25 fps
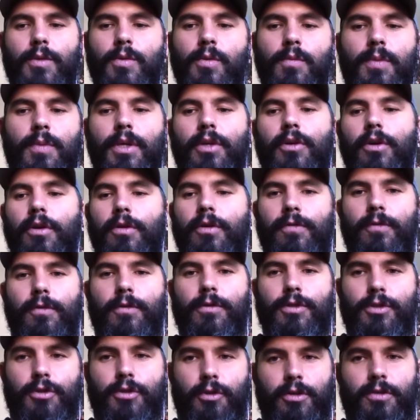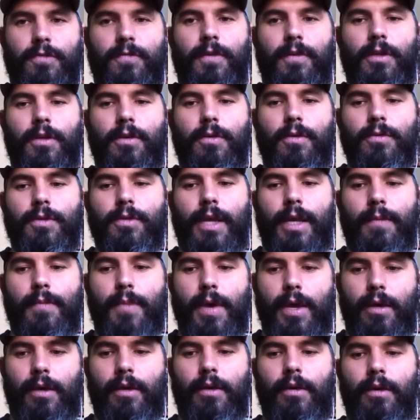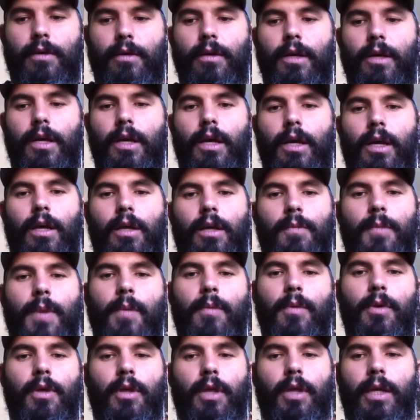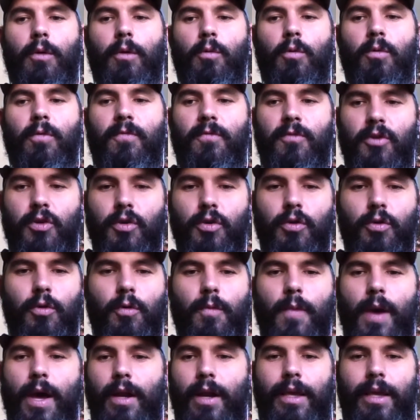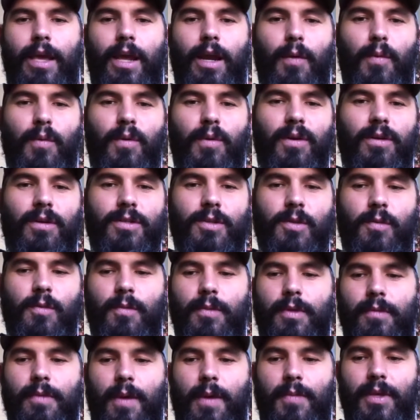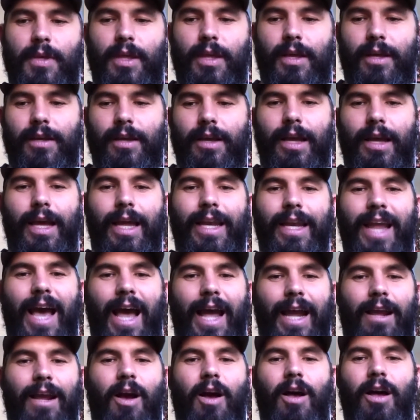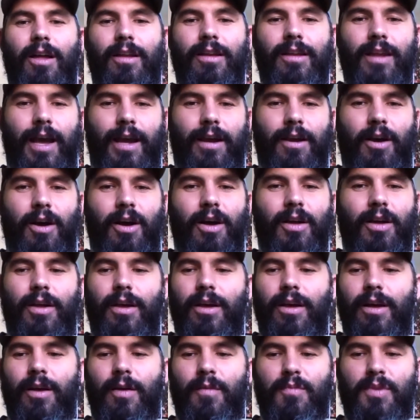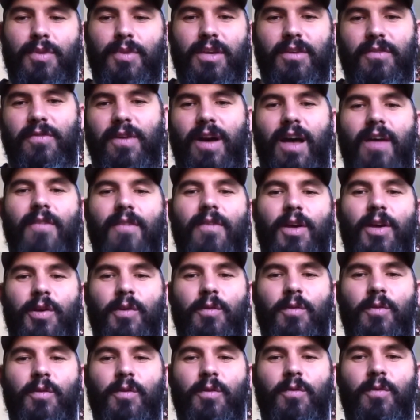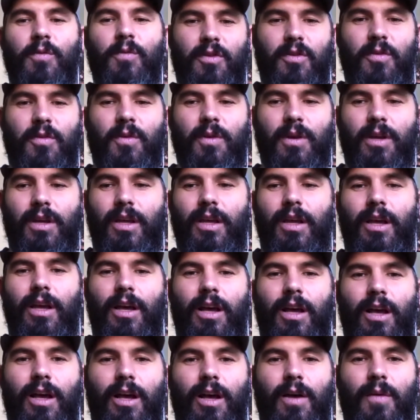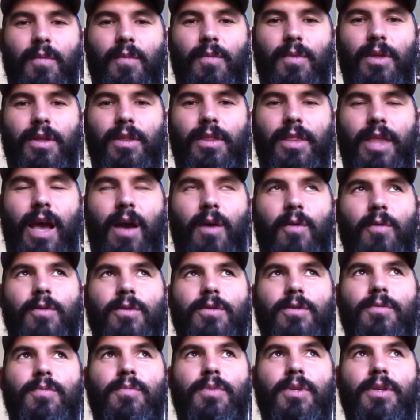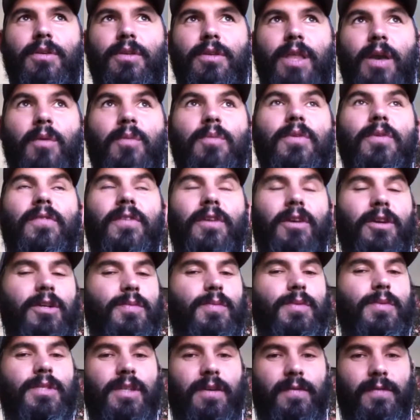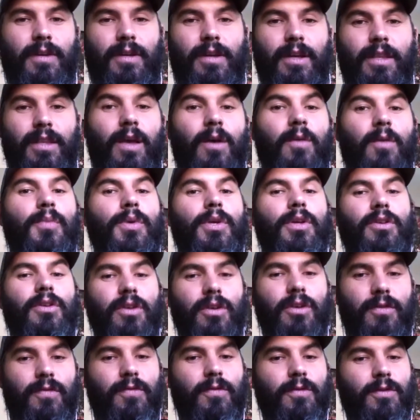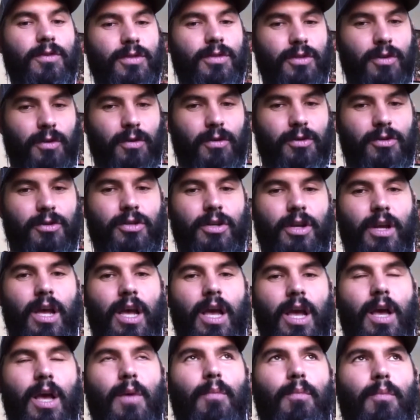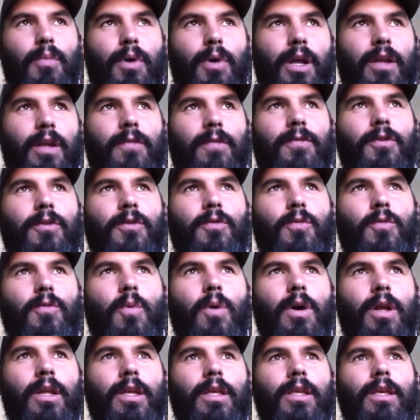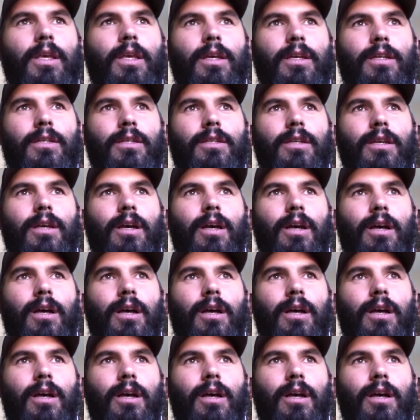would be good for search videos, like making maybe like a review about a camera. So it might be like Nikon B500 review. That would be very specific, and that would be good for search. But if you want to get